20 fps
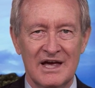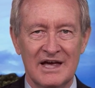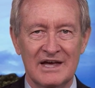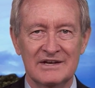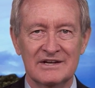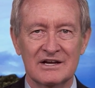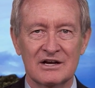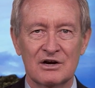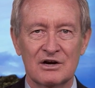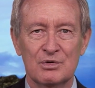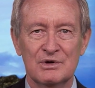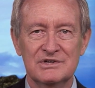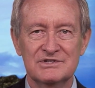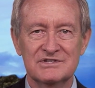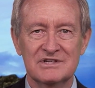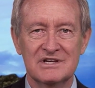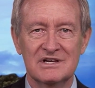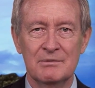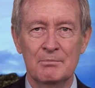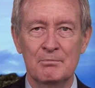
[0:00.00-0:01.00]
and
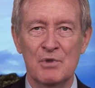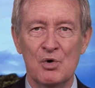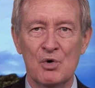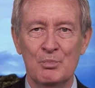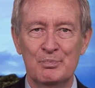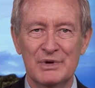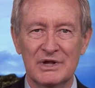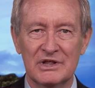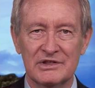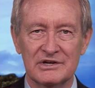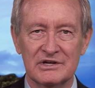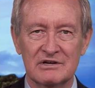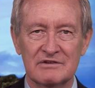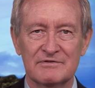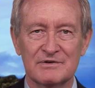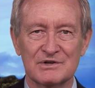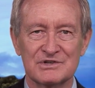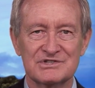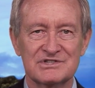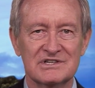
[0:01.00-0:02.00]
increasing mobility
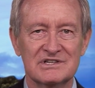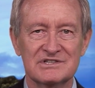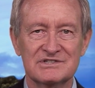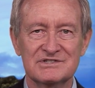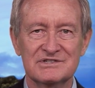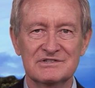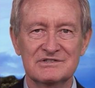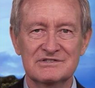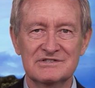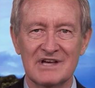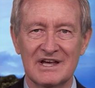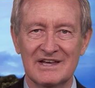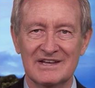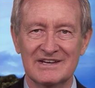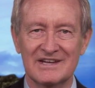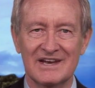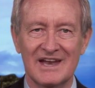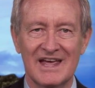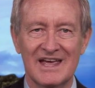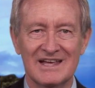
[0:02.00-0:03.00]
for citizens and
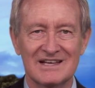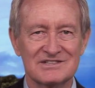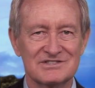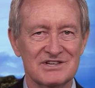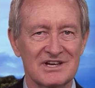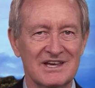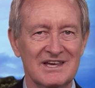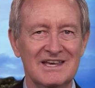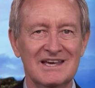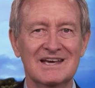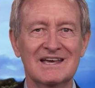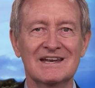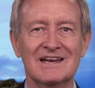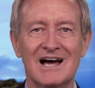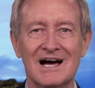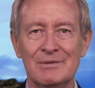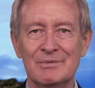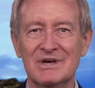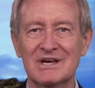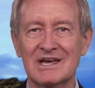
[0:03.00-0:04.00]
enhancing
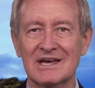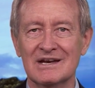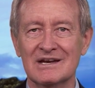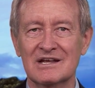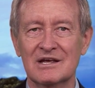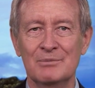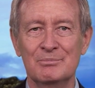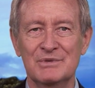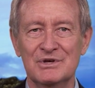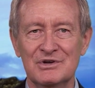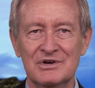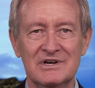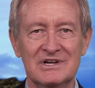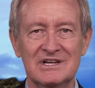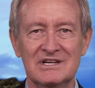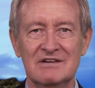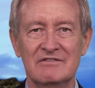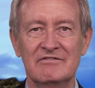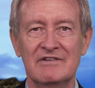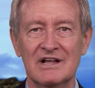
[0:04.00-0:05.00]
economic and
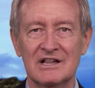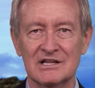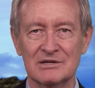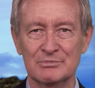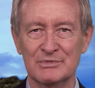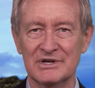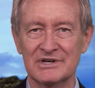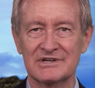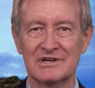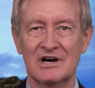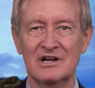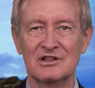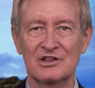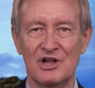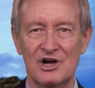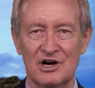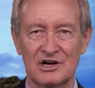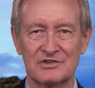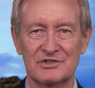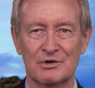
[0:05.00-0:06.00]
community development
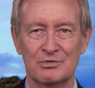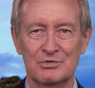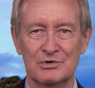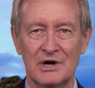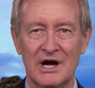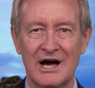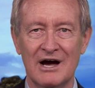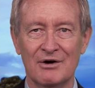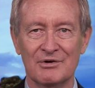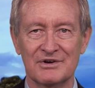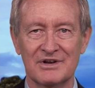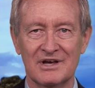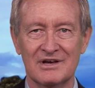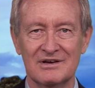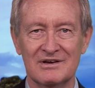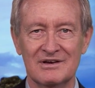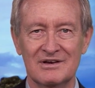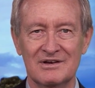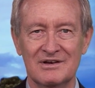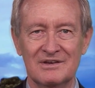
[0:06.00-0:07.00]
along the route.
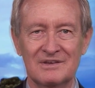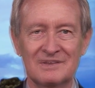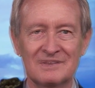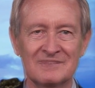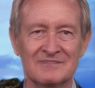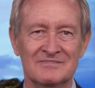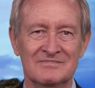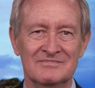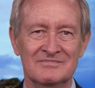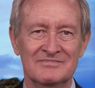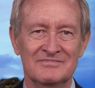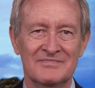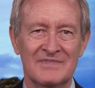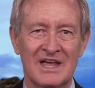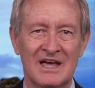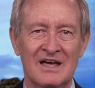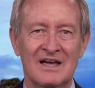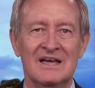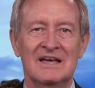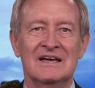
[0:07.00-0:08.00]

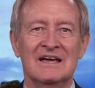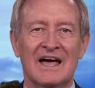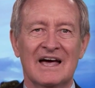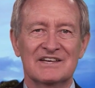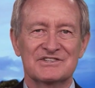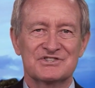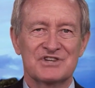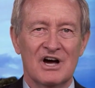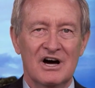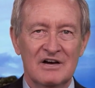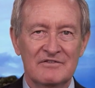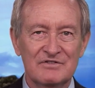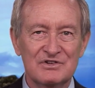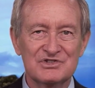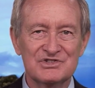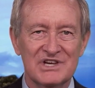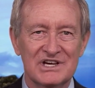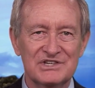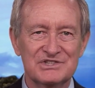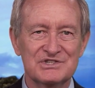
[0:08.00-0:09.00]
As
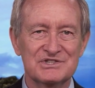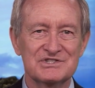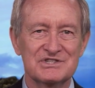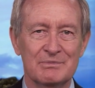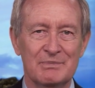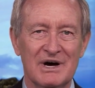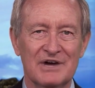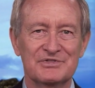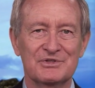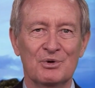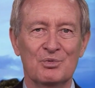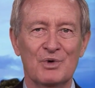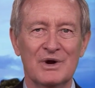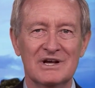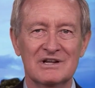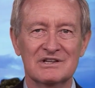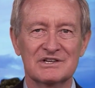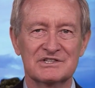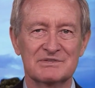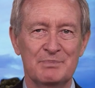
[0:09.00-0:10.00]
conversations about the
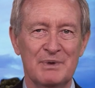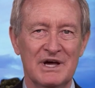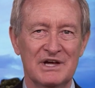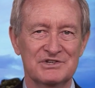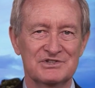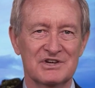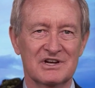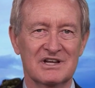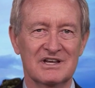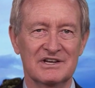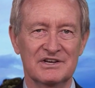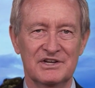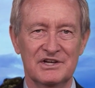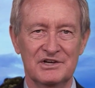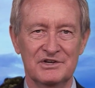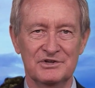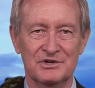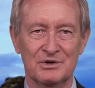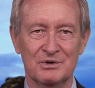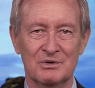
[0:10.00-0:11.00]
rail expansion
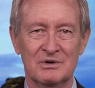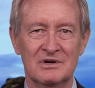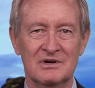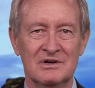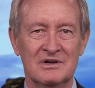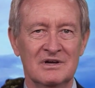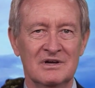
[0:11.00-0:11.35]
continue,